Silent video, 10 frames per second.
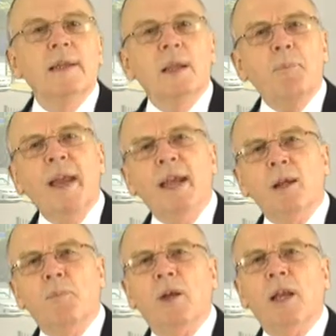
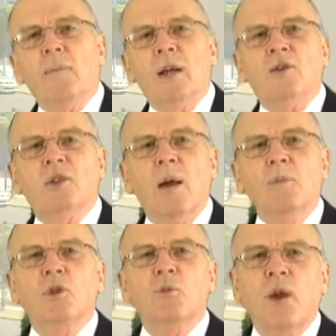Depending upon how much
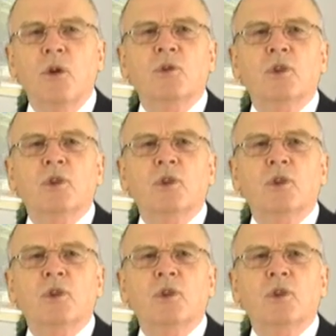time you devote